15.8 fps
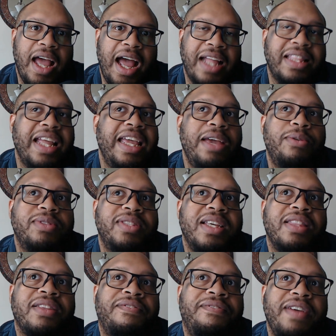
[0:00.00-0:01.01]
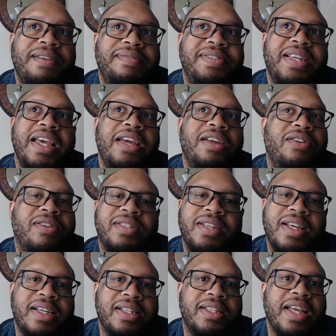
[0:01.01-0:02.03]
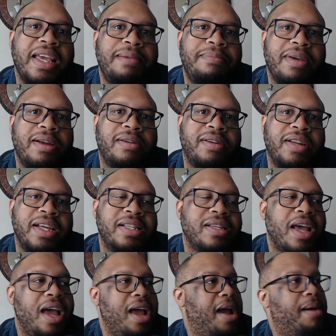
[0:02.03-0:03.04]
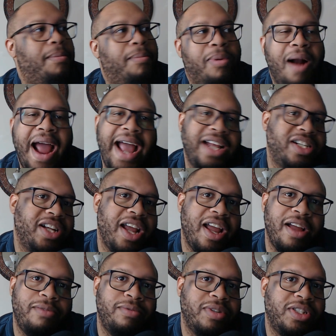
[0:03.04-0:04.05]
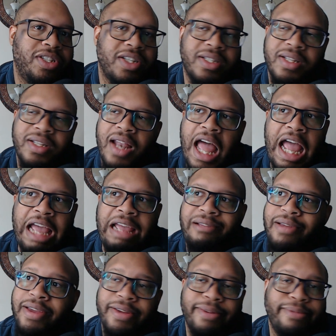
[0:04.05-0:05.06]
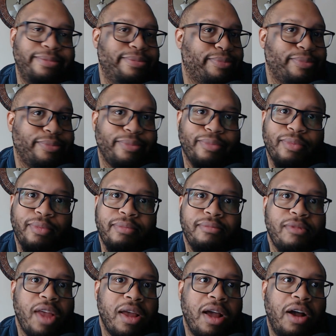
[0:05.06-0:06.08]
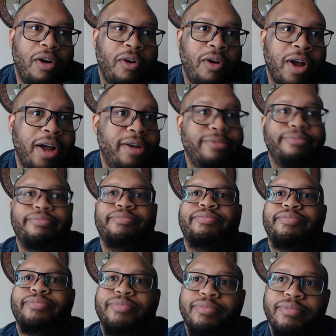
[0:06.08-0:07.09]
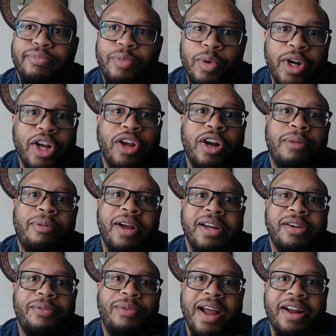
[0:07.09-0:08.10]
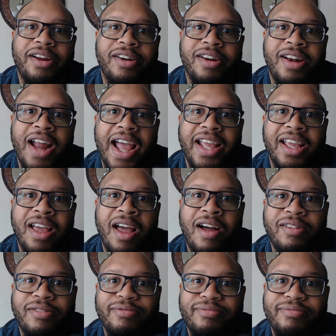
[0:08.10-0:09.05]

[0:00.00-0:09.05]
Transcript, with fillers: I think it was either 15 or 16 penalties, Brad Sham was just like, hey, well, we're going to break the record tonight, y'all.